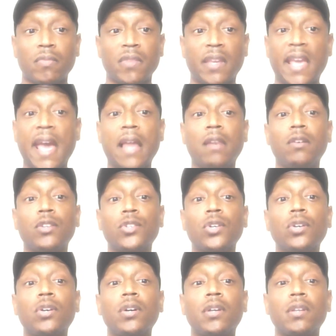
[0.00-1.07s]
The cat looked
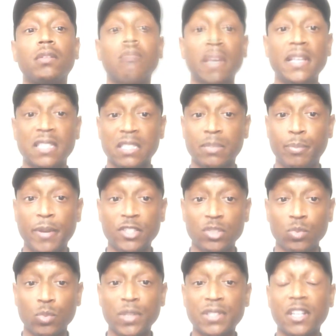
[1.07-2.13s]
on. His
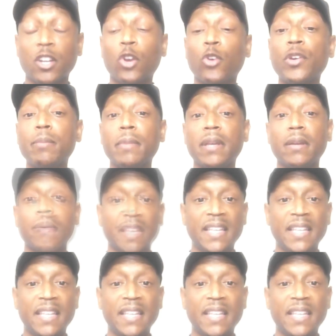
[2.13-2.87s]
expression was in agreement.